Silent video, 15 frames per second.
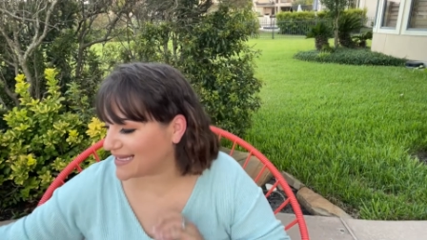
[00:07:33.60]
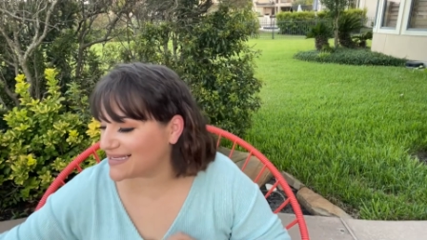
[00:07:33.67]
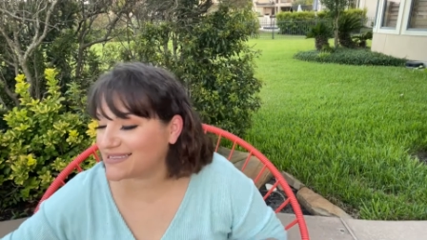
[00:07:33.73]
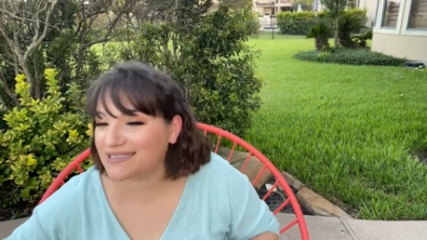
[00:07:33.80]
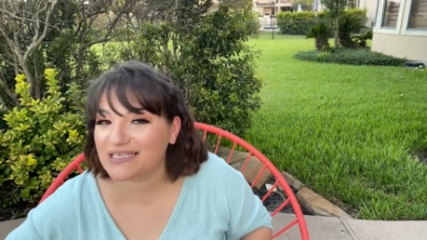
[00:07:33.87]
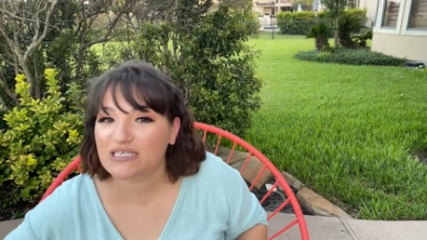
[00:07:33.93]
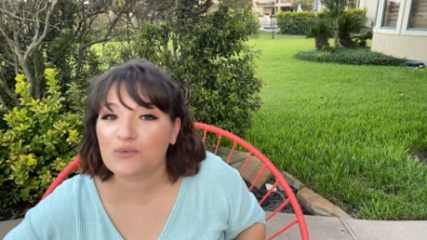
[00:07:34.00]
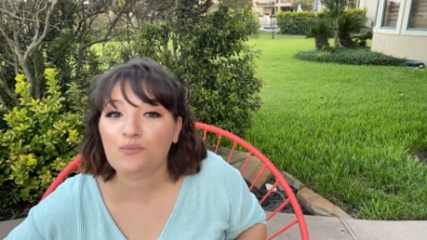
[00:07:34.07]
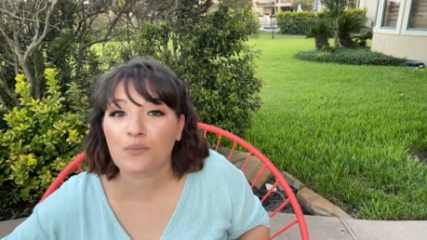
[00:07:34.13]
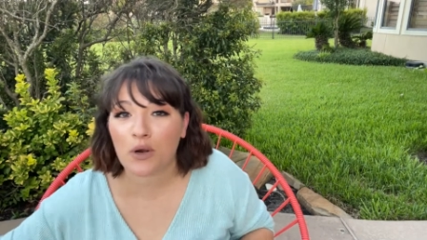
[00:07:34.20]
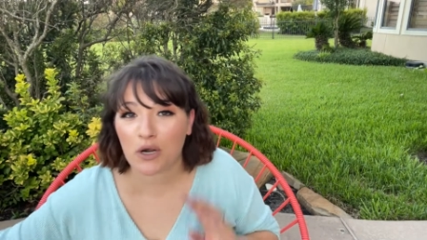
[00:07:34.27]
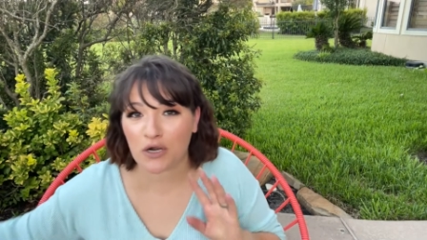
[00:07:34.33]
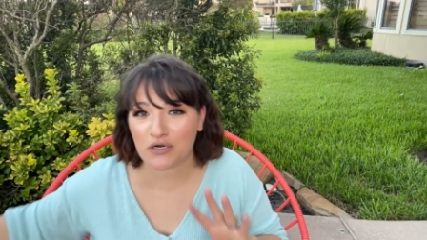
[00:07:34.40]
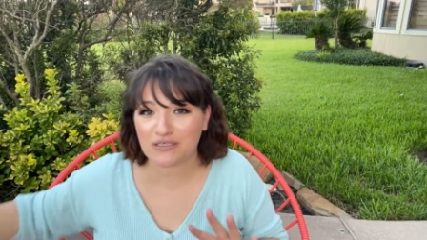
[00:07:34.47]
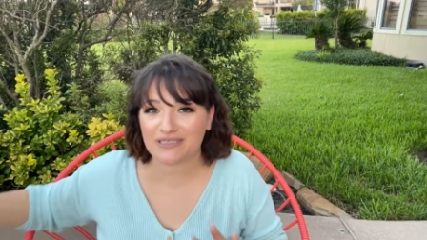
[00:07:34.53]
is this
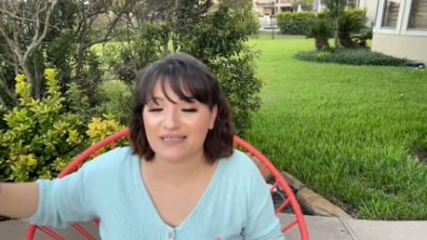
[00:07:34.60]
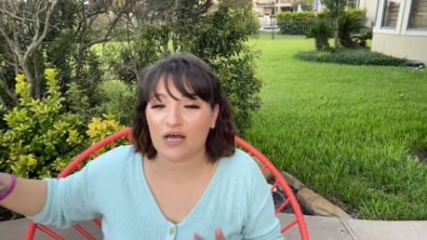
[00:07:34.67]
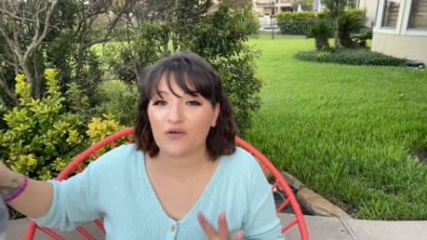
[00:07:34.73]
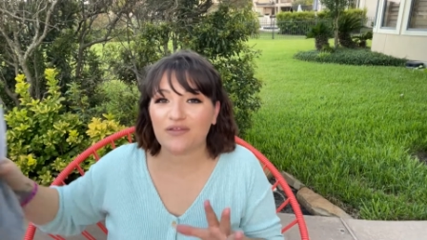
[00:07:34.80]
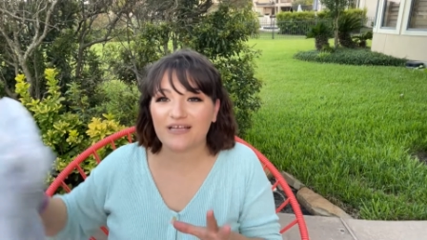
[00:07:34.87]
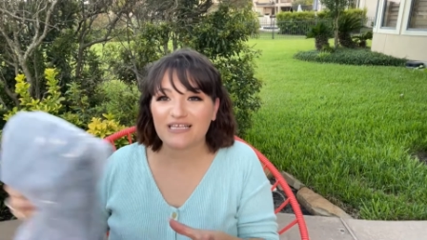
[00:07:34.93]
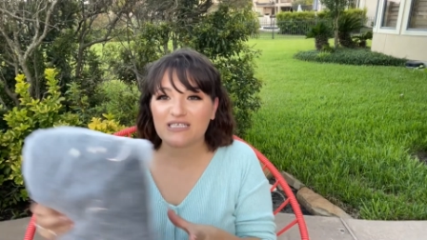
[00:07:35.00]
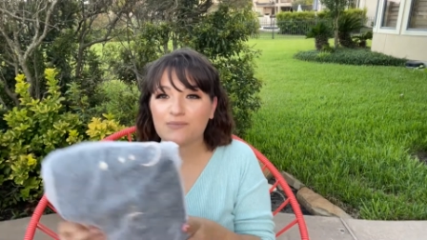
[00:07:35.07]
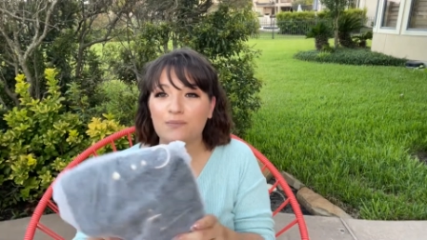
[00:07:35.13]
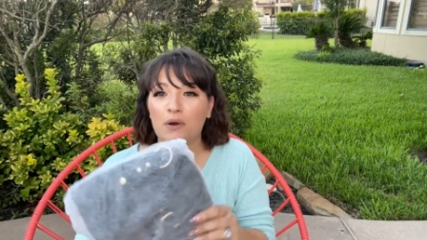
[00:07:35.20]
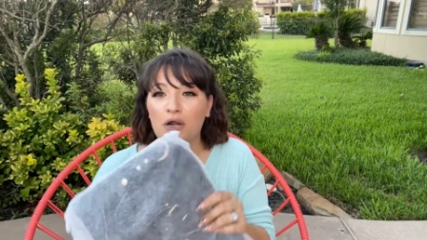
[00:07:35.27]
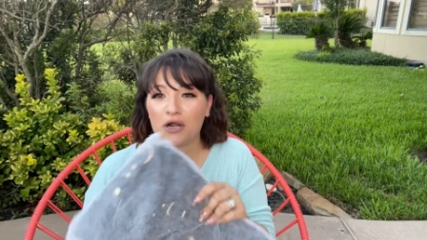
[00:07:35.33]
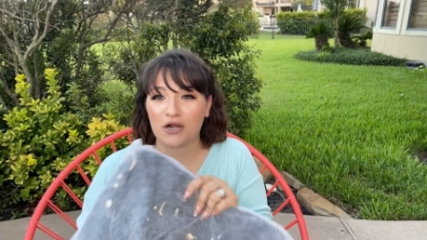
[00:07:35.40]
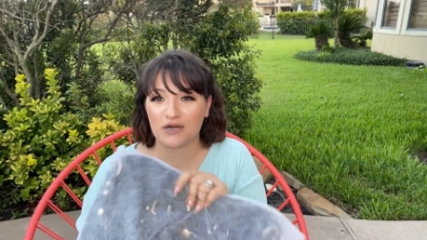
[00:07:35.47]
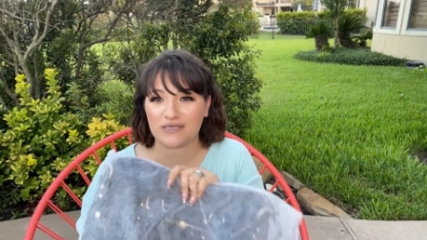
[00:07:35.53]
purse. Now, this
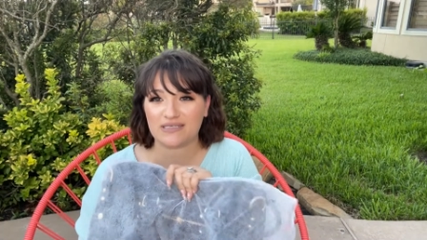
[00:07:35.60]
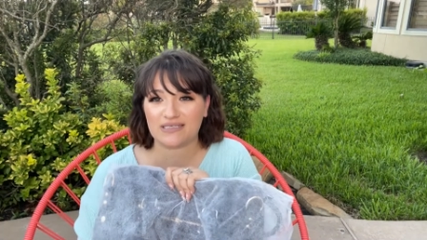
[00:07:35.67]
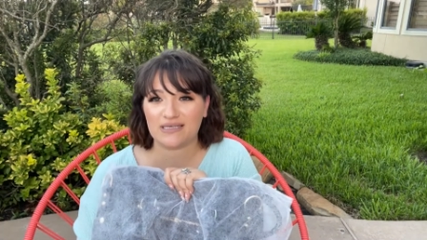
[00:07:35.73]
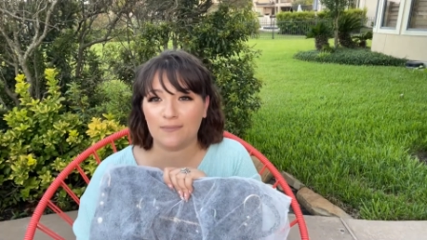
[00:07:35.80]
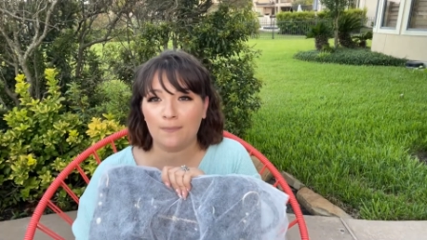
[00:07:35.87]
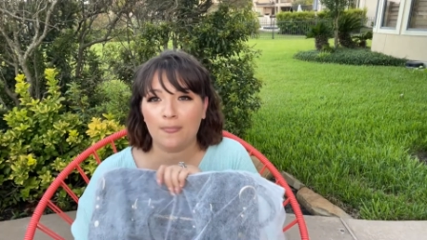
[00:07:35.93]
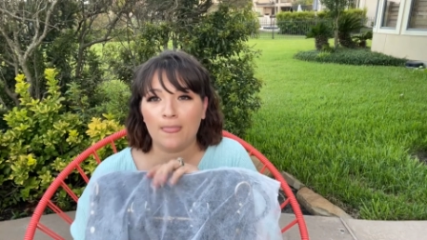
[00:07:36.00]
purse